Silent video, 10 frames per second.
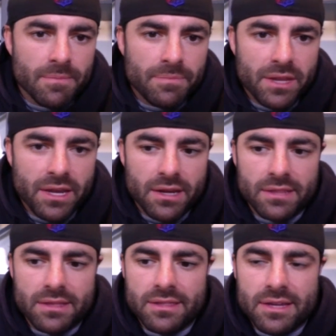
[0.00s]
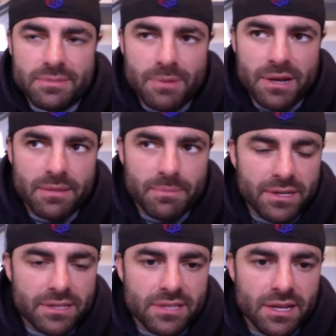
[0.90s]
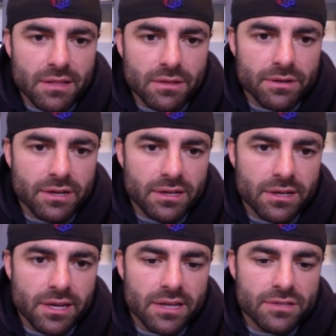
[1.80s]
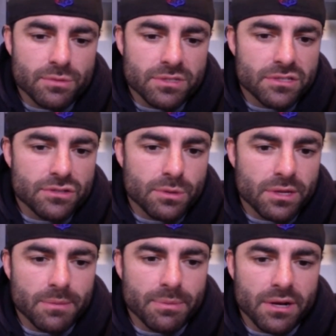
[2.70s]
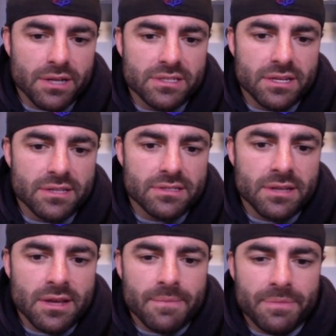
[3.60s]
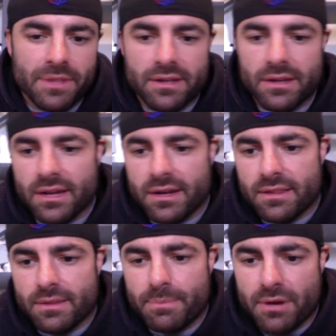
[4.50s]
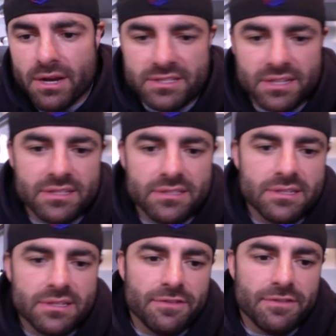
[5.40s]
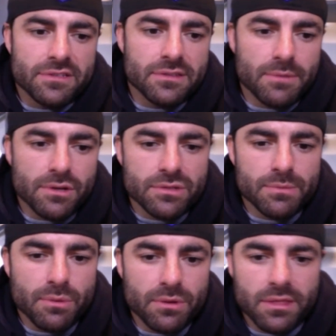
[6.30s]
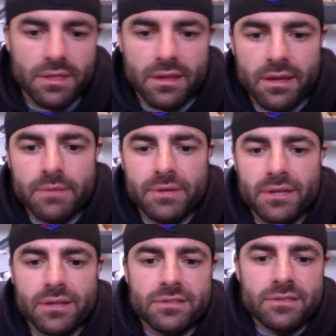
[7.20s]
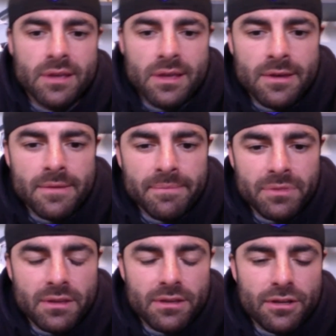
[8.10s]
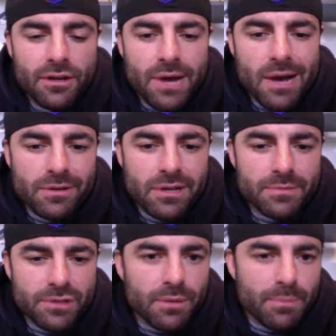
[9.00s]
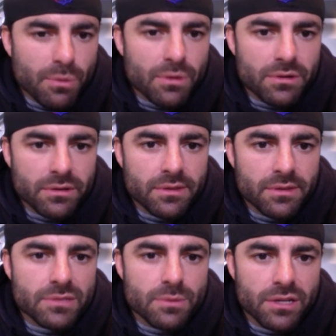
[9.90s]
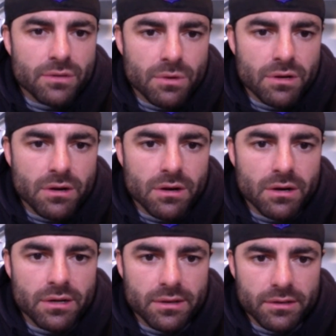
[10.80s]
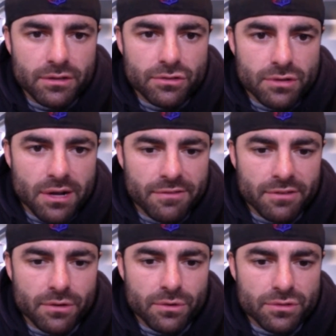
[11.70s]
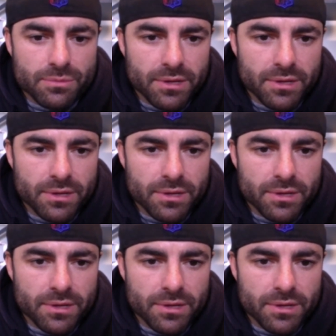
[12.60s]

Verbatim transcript: And I think that's probably the biggest thing I learned at a young age was enjoying the process. And, and the process itself is the most important thing because, you know, outcomes are important. That's why you work hard and you strive for goals.